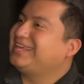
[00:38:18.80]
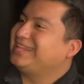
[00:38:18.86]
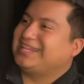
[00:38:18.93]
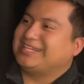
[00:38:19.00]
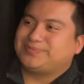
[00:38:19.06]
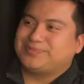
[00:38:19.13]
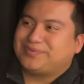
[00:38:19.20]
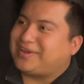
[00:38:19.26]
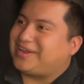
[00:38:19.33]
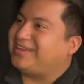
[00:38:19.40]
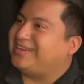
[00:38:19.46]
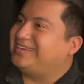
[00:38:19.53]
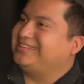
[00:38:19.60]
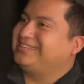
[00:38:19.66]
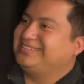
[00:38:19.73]
let's move
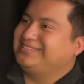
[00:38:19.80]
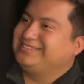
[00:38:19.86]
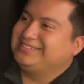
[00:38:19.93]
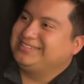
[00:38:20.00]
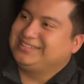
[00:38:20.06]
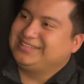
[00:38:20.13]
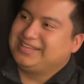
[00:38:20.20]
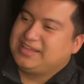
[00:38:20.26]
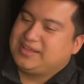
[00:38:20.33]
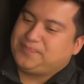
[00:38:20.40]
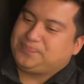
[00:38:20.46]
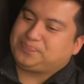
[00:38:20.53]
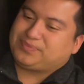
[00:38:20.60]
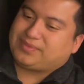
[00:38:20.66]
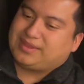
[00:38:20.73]
on.
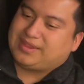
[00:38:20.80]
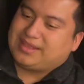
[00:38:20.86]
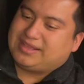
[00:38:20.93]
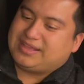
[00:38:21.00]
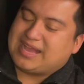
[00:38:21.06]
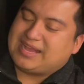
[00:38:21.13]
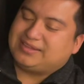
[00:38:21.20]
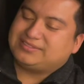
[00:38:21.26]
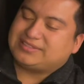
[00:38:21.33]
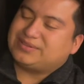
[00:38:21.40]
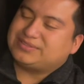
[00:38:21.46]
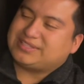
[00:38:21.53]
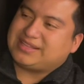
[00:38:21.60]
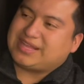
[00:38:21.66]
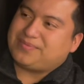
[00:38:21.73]
Yeah, so I would
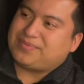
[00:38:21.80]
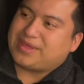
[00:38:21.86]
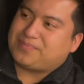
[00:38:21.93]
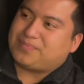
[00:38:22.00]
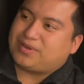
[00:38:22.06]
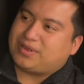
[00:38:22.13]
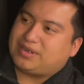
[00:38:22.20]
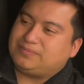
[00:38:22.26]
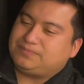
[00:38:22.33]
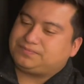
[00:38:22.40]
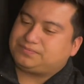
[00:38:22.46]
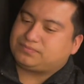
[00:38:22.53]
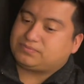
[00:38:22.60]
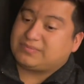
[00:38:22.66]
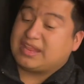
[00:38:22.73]
say that part.
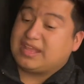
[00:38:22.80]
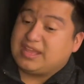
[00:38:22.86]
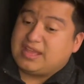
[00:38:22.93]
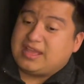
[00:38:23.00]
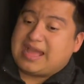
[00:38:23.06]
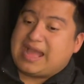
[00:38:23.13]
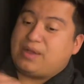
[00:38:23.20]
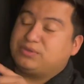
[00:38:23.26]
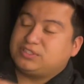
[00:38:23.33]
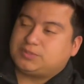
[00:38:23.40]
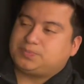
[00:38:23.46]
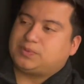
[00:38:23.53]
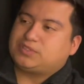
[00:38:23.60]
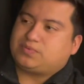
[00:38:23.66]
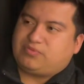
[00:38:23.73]
I wasn't
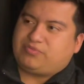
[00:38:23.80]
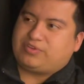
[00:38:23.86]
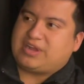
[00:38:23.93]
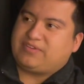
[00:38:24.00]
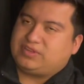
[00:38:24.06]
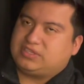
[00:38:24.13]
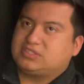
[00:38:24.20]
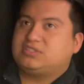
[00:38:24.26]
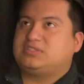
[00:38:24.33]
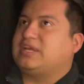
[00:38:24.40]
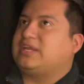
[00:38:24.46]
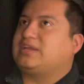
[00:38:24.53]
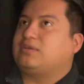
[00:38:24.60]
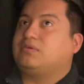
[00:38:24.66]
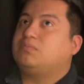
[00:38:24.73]
supposed to run for office.
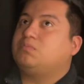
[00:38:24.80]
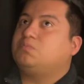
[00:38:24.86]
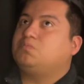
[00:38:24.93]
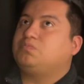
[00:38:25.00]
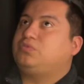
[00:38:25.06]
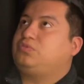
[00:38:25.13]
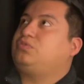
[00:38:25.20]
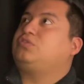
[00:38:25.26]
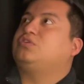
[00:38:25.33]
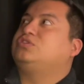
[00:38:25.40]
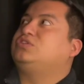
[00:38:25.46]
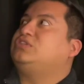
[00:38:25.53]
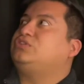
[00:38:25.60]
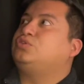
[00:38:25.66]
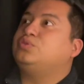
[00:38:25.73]
Like
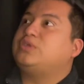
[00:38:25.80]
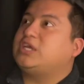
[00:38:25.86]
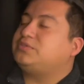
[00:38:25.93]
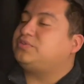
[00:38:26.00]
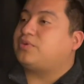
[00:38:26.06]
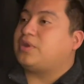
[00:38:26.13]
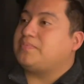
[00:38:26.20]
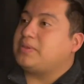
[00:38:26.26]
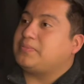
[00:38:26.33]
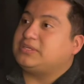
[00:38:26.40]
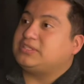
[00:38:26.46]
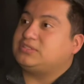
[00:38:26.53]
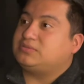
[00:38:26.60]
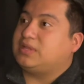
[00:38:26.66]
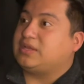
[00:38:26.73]
2 days before I made
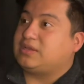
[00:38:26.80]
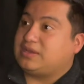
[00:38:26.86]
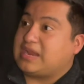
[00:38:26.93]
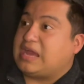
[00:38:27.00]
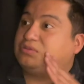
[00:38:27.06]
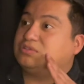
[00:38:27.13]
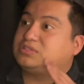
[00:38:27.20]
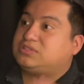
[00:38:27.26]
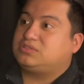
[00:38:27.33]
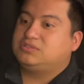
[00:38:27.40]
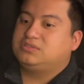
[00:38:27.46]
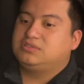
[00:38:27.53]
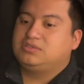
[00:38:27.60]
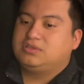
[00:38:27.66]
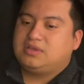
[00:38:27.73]
my announced,
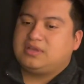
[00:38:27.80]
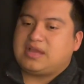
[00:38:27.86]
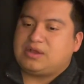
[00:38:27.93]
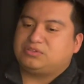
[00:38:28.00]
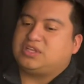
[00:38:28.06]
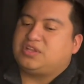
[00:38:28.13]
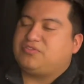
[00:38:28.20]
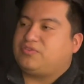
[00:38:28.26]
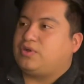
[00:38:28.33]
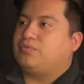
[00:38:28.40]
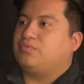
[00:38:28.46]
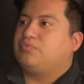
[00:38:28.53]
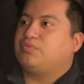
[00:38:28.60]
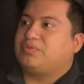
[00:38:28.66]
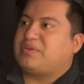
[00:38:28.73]
I was on the phone
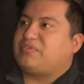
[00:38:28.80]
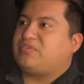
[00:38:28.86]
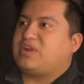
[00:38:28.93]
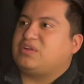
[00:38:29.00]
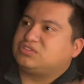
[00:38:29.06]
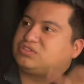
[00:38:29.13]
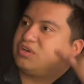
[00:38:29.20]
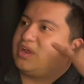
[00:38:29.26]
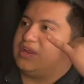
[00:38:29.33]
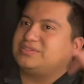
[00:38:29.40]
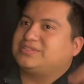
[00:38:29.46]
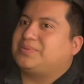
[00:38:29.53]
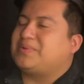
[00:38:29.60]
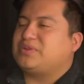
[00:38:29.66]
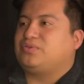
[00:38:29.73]
with my friend. I was crying. I was
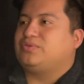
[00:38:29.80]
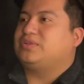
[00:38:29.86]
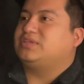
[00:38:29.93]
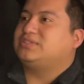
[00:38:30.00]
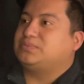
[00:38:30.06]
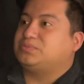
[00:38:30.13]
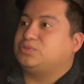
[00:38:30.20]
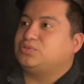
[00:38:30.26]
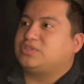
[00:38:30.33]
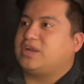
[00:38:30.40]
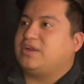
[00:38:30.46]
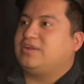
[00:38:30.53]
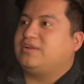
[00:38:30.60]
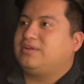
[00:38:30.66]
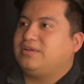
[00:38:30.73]
like, "I'm not doing this. I'm too
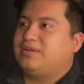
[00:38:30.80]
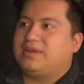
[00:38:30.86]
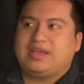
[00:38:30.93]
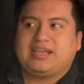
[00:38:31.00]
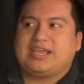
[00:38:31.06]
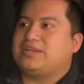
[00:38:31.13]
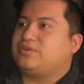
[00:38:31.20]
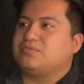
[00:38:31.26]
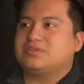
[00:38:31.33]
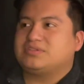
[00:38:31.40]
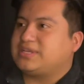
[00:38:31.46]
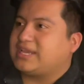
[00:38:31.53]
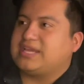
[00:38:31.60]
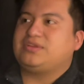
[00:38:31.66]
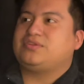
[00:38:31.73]
scared. I can't do this. I
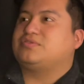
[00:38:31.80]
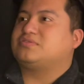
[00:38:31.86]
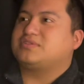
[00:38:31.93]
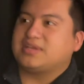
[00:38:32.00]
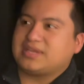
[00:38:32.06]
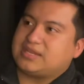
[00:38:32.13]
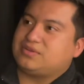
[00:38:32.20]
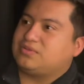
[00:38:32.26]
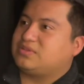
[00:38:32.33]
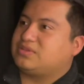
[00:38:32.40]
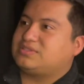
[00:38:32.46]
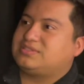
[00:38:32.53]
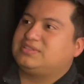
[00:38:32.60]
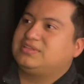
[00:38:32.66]
can't do this. I can't do this,"